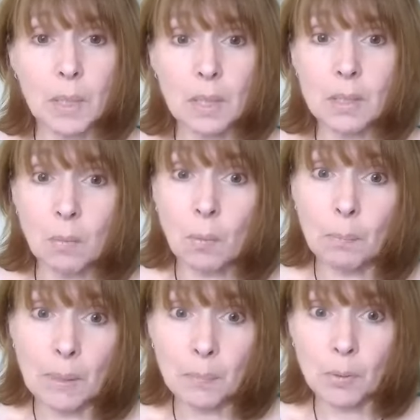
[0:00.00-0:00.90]
because I want
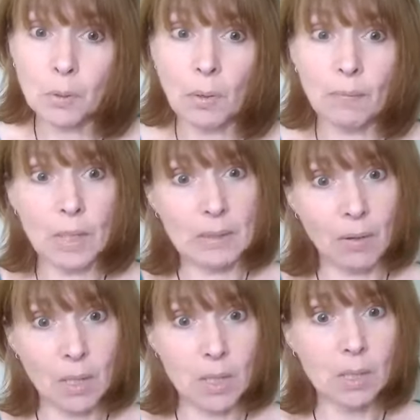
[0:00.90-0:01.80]
people to have a
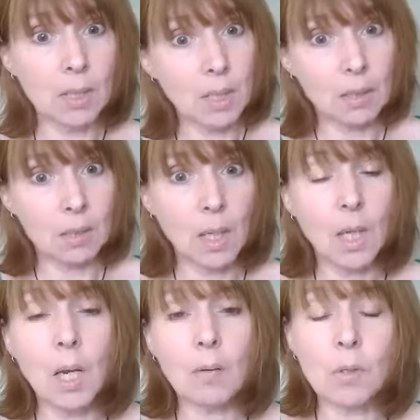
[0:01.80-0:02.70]
very considered
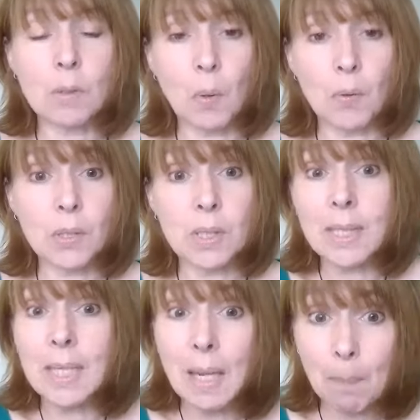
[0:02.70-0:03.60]
response to
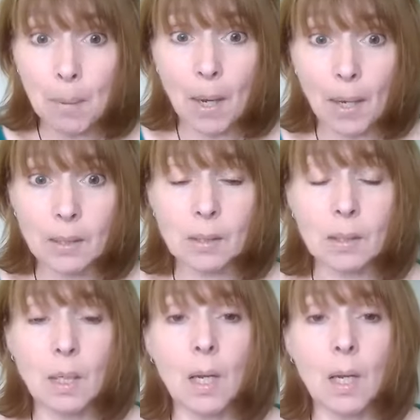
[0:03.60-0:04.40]
the impact.